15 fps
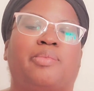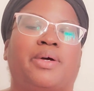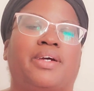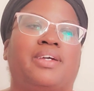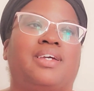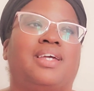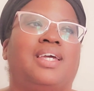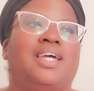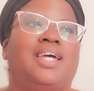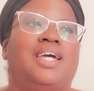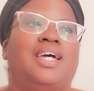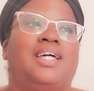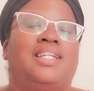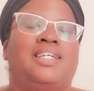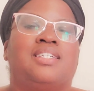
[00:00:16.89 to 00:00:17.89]
But
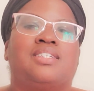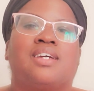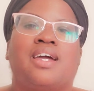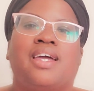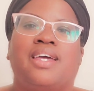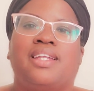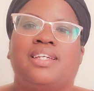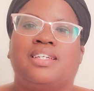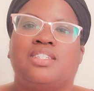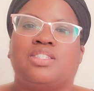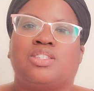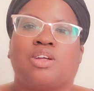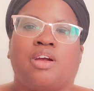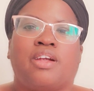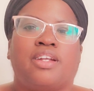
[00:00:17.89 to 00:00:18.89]
let's go ahead and get
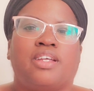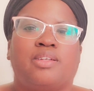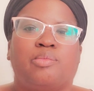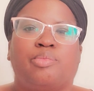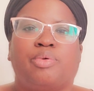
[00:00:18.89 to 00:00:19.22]
started.